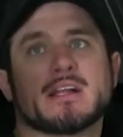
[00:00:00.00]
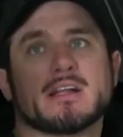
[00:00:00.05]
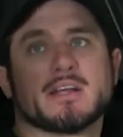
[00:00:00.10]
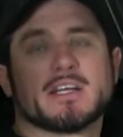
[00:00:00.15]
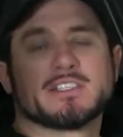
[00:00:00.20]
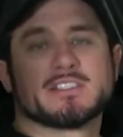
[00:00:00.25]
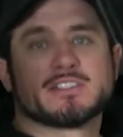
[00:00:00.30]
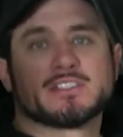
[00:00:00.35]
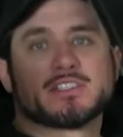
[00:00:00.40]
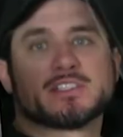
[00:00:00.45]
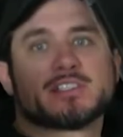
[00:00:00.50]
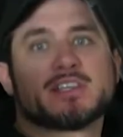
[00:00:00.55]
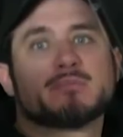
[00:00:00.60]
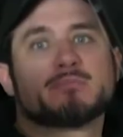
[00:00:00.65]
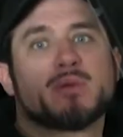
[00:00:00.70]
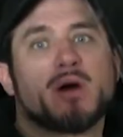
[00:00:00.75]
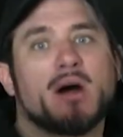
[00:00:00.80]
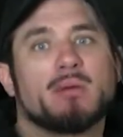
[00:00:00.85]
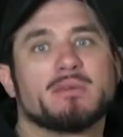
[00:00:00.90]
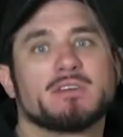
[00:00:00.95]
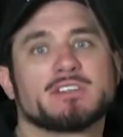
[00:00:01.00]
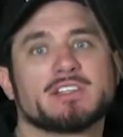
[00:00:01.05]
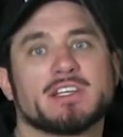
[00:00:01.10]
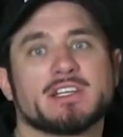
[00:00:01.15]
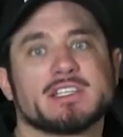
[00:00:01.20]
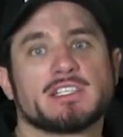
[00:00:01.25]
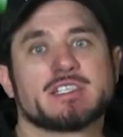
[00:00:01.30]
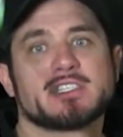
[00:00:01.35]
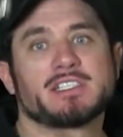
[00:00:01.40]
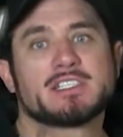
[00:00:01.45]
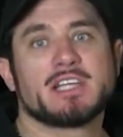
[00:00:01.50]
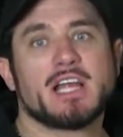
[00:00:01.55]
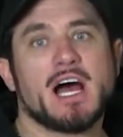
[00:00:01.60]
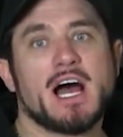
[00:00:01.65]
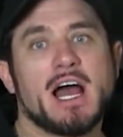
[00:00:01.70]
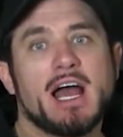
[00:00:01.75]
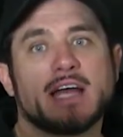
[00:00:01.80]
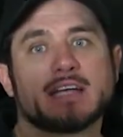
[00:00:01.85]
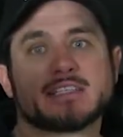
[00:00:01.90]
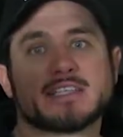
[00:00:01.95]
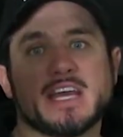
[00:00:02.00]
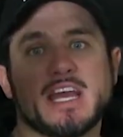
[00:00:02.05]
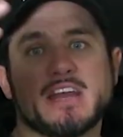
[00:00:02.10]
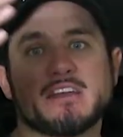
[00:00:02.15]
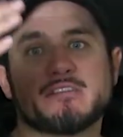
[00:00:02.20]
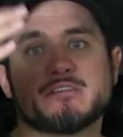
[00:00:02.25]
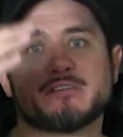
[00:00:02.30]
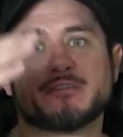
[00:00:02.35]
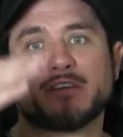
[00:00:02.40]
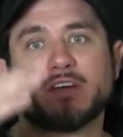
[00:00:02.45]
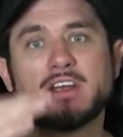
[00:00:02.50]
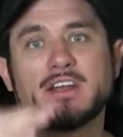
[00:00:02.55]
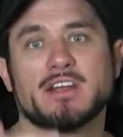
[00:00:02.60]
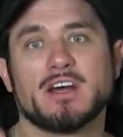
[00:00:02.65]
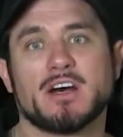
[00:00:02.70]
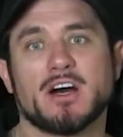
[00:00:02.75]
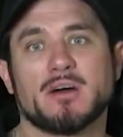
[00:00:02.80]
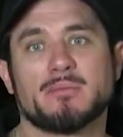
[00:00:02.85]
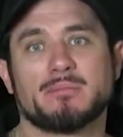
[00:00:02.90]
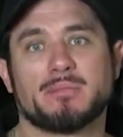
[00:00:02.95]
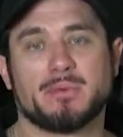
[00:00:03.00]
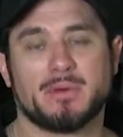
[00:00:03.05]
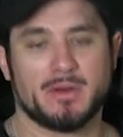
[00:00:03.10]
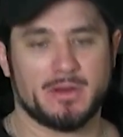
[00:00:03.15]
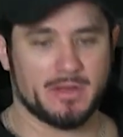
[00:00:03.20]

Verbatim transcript: because the slip bobber is going to slide 10 feet up